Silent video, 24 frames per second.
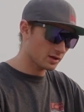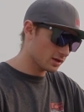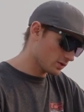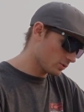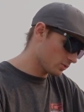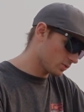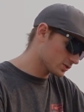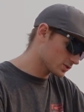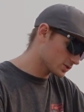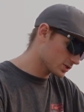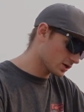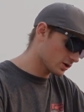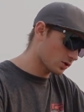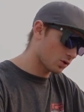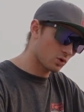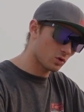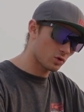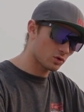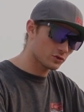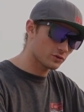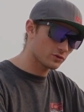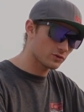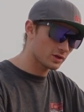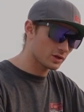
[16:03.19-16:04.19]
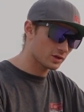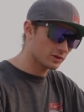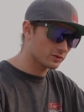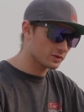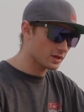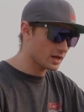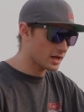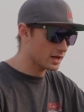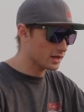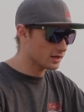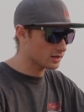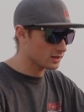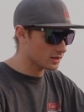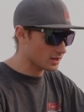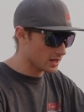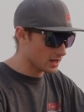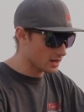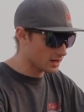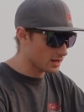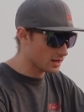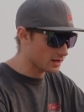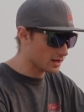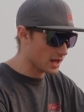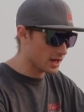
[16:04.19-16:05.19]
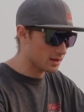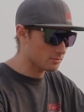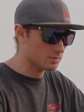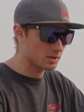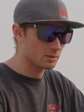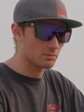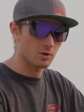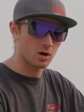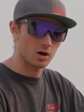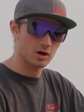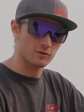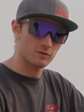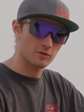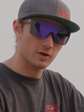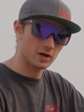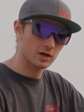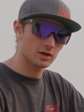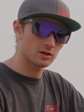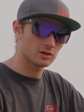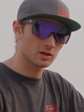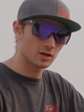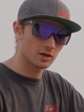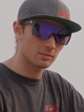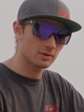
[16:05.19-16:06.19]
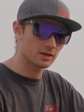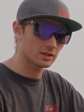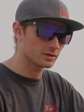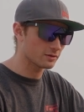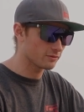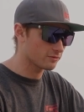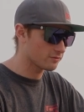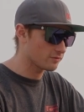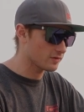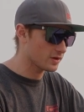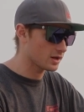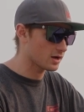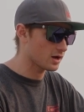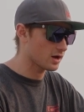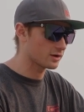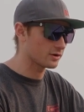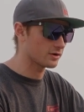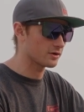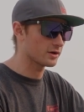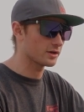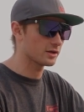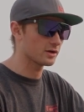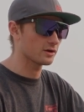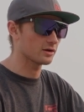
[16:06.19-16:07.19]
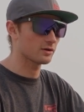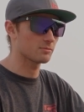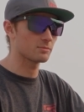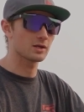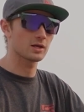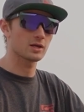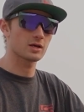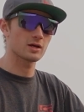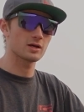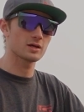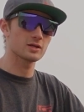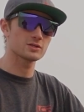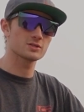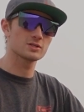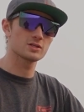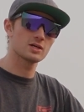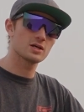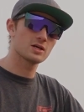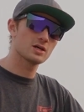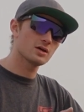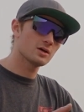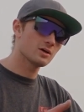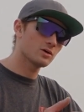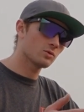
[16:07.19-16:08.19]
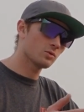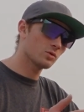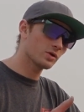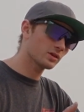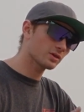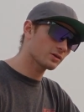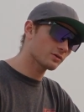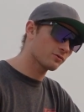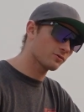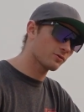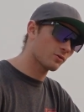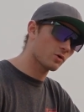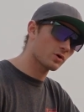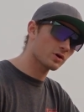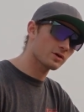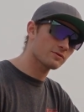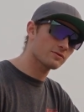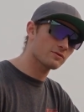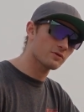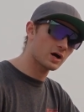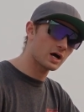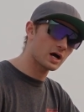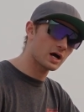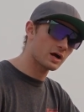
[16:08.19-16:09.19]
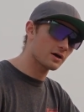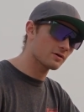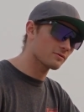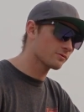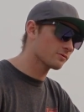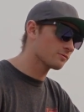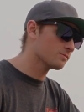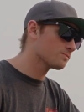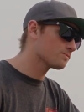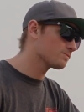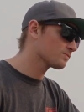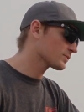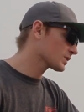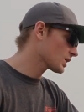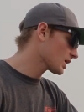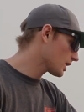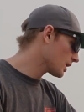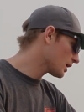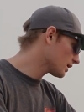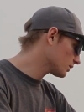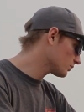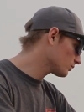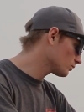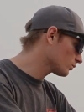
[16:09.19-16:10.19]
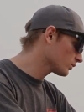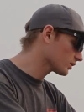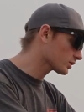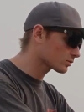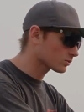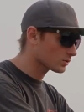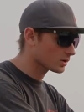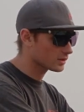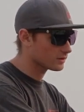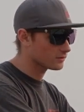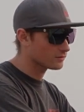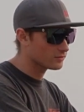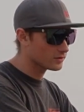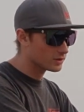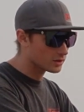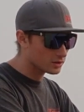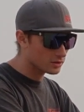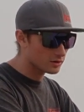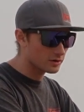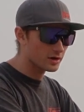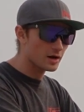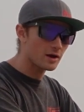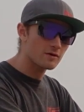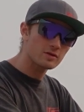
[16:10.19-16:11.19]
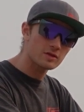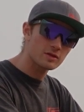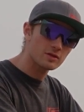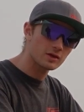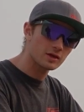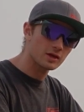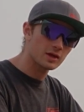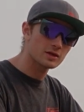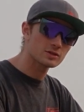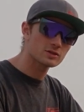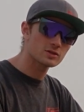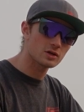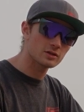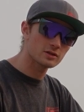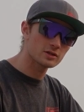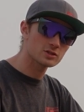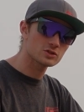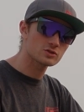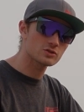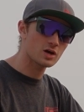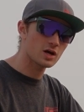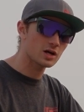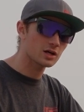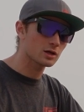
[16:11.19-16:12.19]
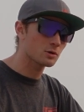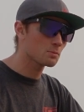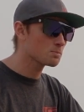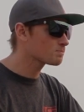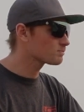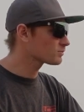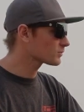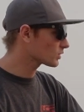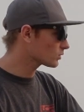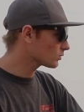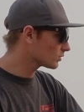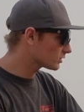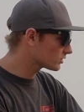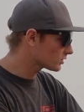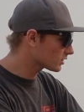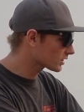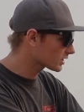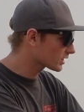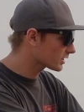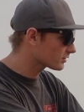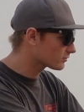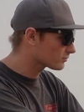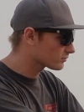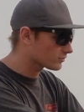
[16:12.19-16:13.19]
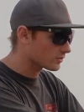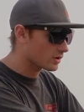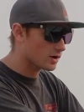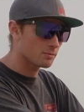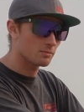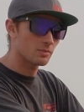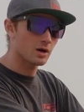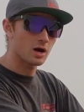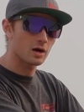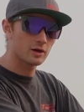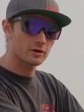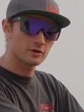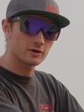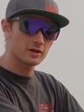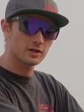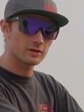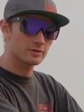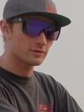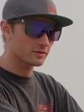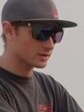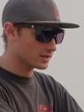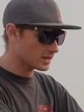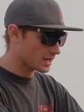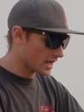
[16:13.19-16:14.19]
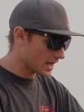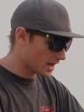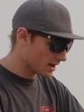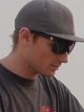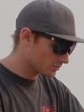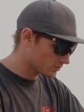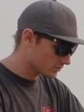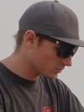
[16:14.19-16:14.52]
It was an old steel tank, and it had been modified a little bit to fit under here, because with the 45 and with where the filler and everything is on this truck, we took it from underneath the cab